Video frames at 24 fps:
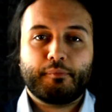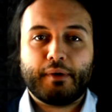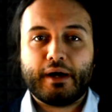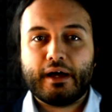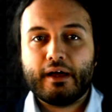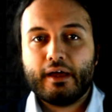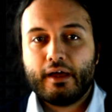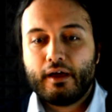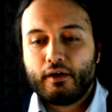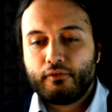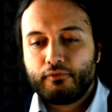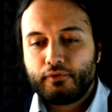
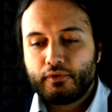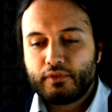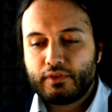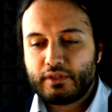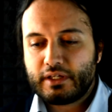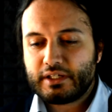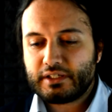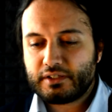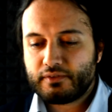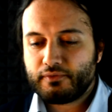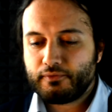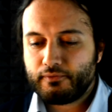but for
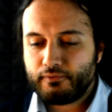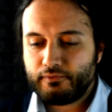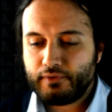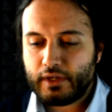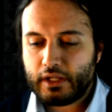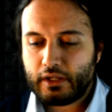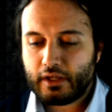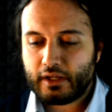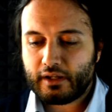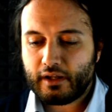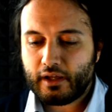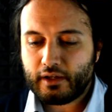this
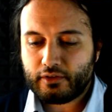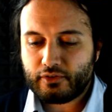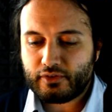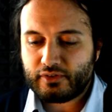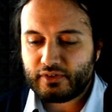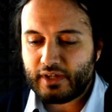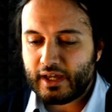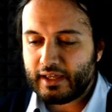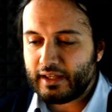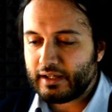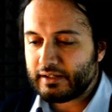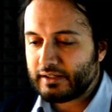video I'd like to
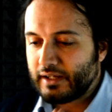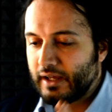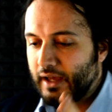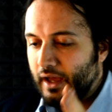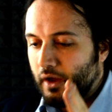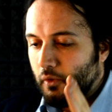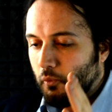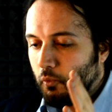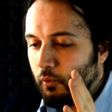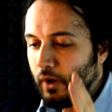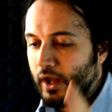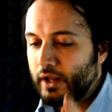say that
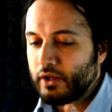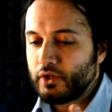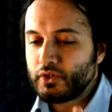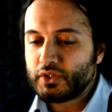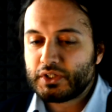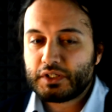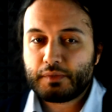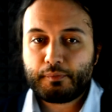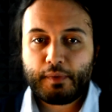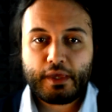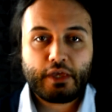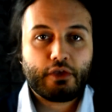when you
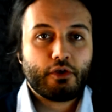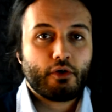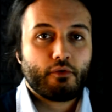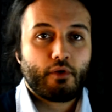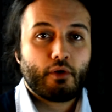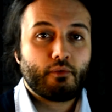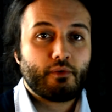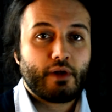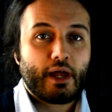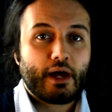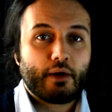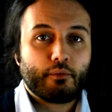speak your
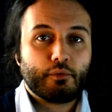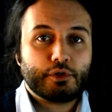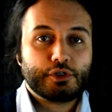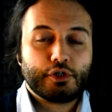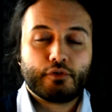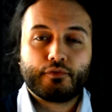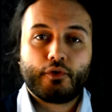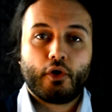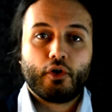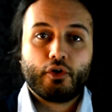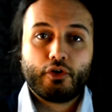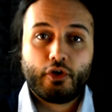own language,
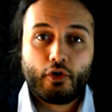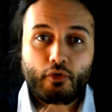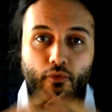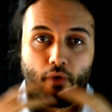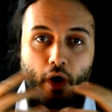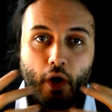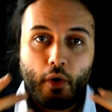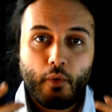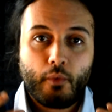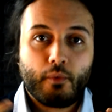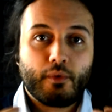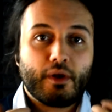you've got your
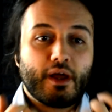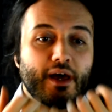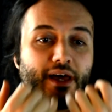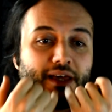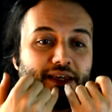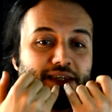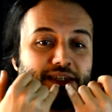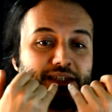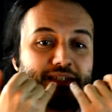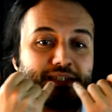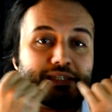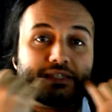own
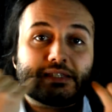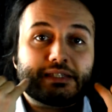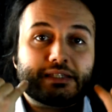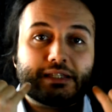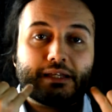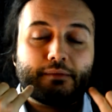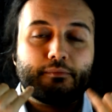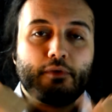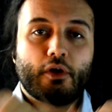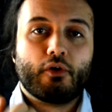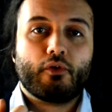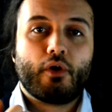
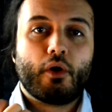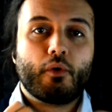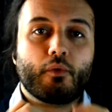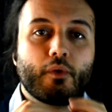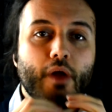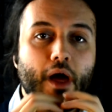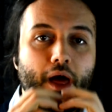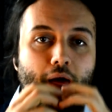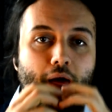system, your own